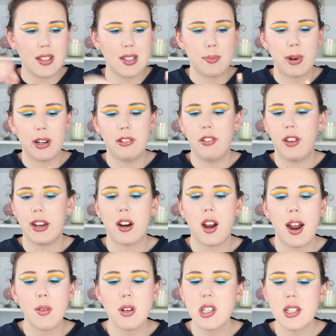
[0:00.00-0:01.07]
this month. Like,
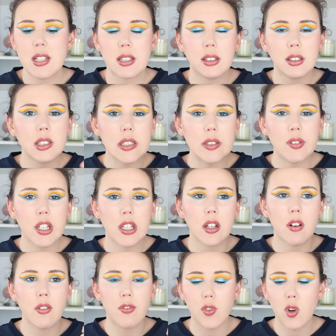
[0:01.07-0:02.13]
I was just living
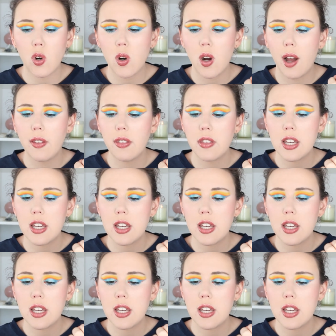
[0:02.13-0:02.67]
for